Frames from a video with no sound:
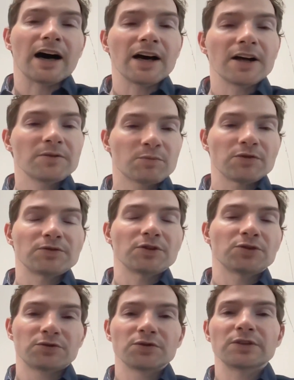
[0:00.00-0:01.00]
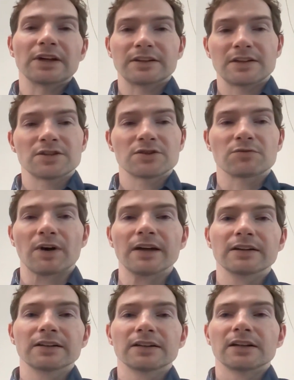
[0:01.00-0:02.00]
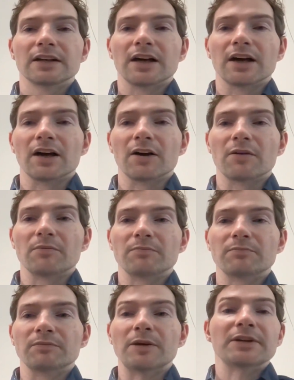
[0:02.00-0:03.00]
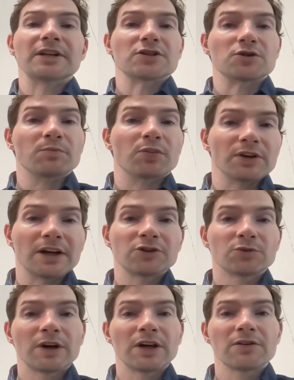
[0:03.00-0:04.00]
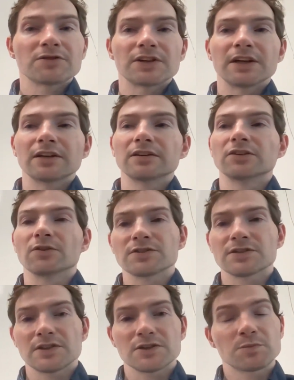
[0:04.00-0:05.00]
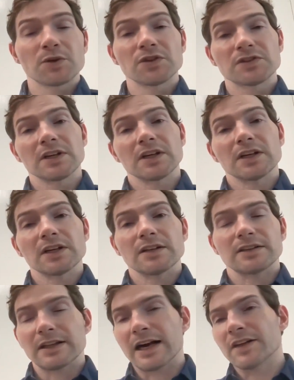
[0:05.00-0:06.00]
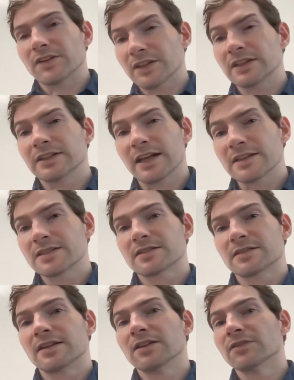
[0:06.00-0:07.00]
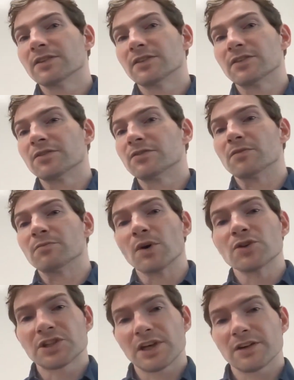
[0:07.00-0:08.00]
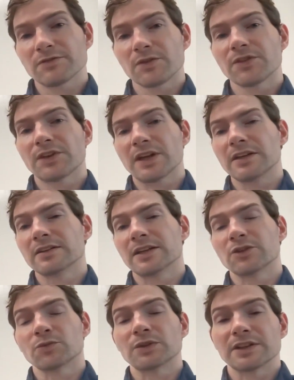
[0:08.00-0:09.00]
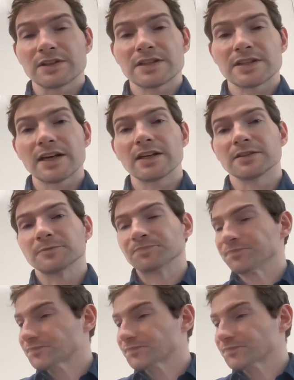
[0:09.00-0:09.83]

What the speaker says: I prefer to view that this way. Maybe that's a polite way of saying nonsense, but I think that's the most careful thing that we can say.